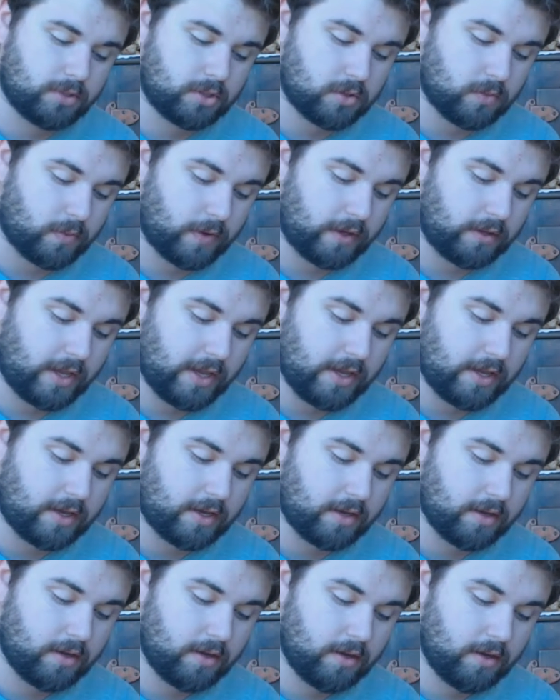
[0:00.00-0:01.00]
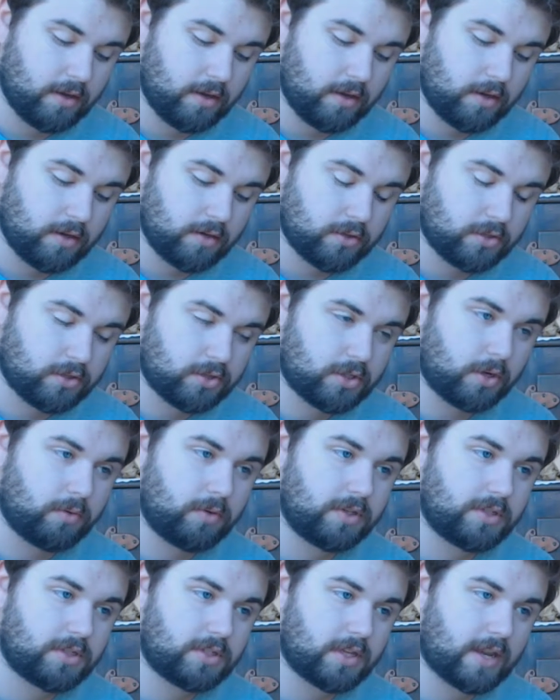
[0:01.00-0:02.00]
So I like
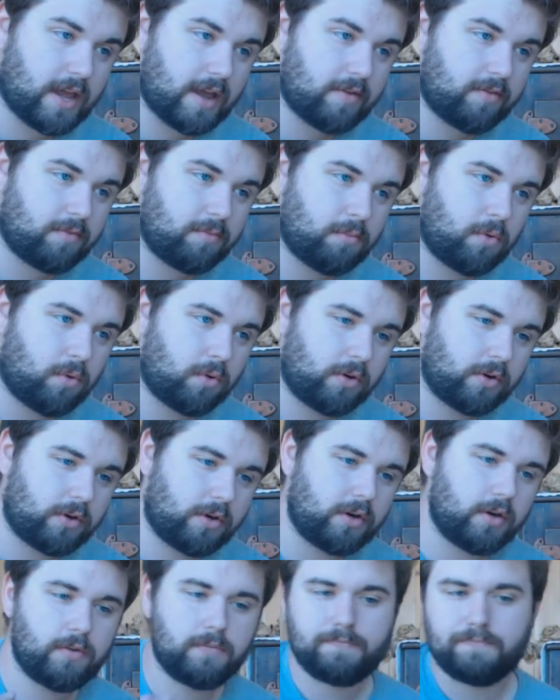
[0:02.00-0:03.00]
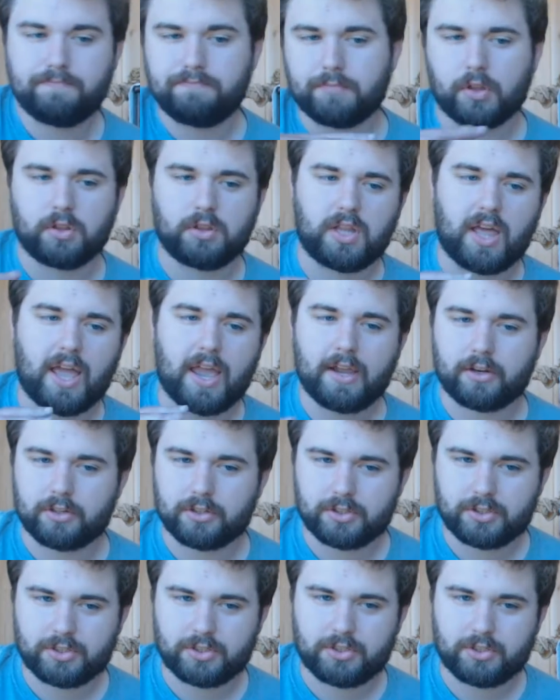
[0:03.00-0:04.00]
sodas that have more
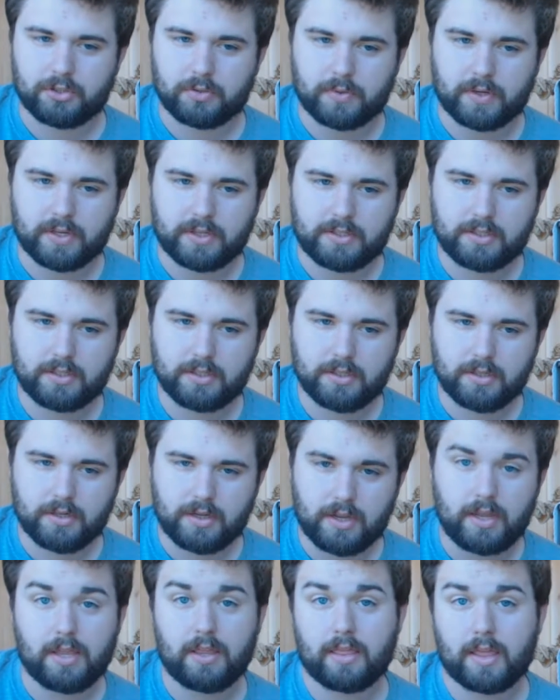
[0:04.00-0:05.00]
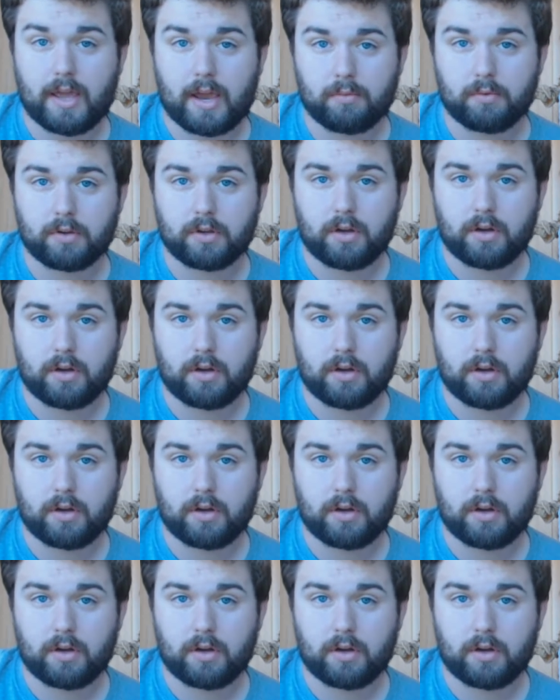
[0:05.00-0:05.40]
layers to it in that